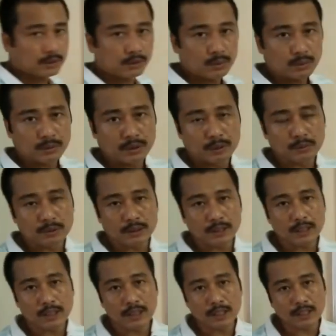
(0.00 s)
though, you see
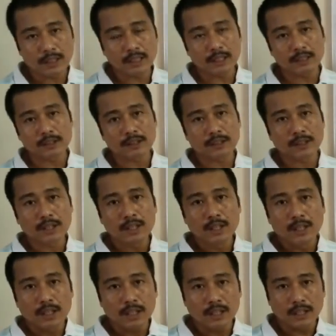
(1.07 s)
that there is
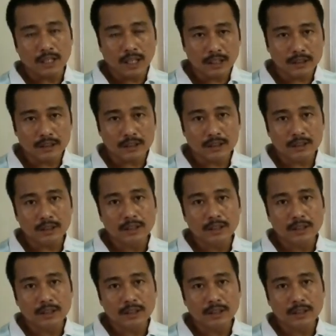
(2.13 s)
a larger